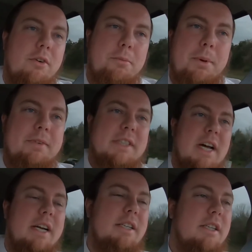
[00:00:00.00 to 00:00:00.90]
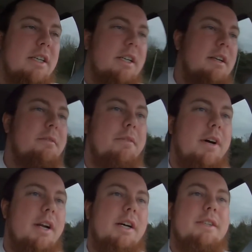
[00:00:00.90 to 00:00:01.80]
or be beside,
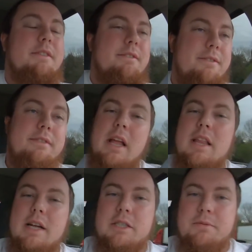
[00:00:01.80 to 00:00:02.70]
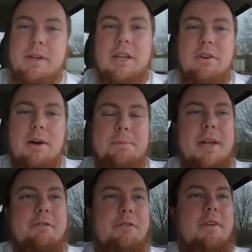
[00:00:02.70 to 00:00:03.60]
but that's just my little
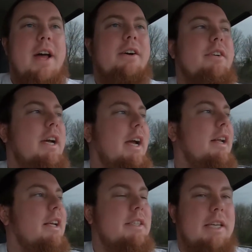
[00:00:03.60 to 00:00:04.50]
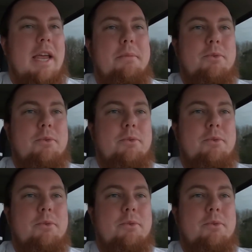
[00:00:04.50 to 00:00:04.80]
update from now, and let's keep